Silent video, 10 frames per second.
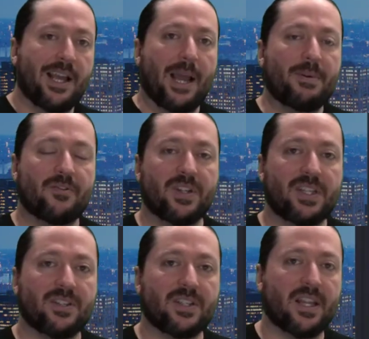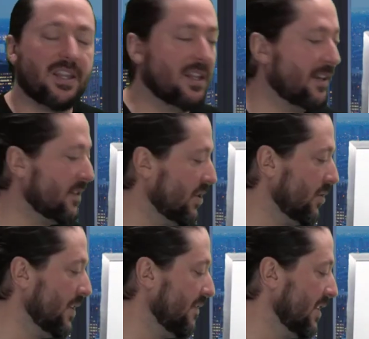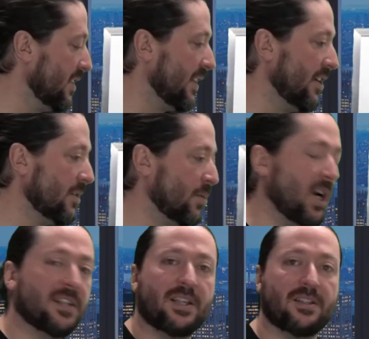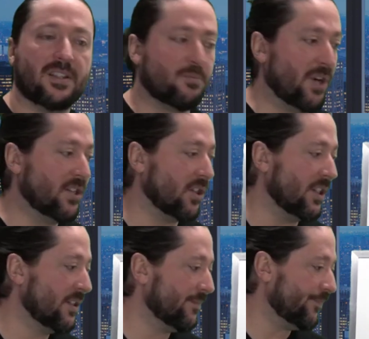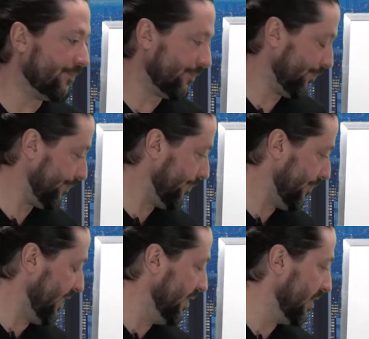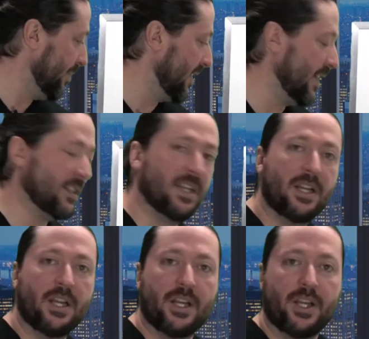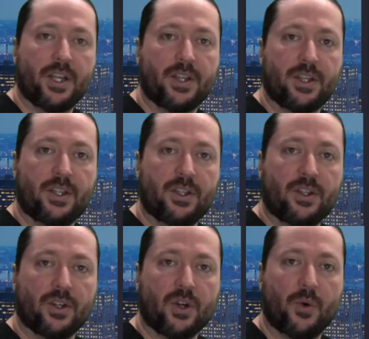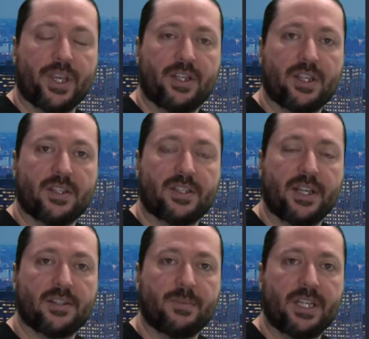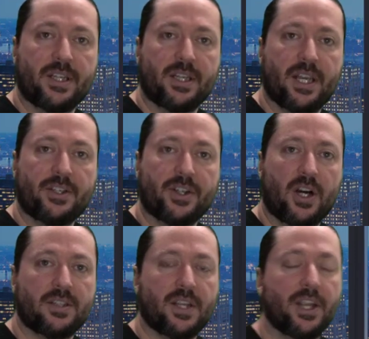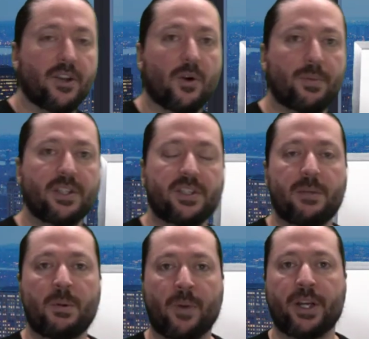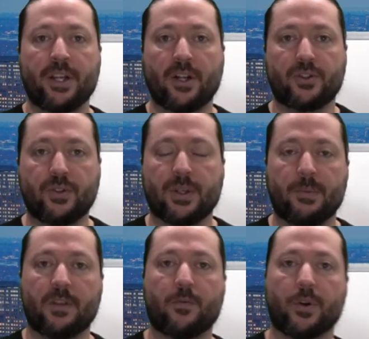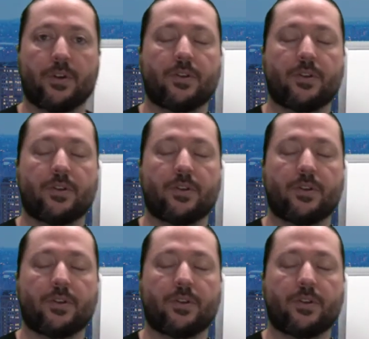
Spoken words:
I mean, really, there's nothing left to do. Even the sales process is pressureless, just because you're going into the sales meeting and you're not saying, please give me money and I'll do something for you.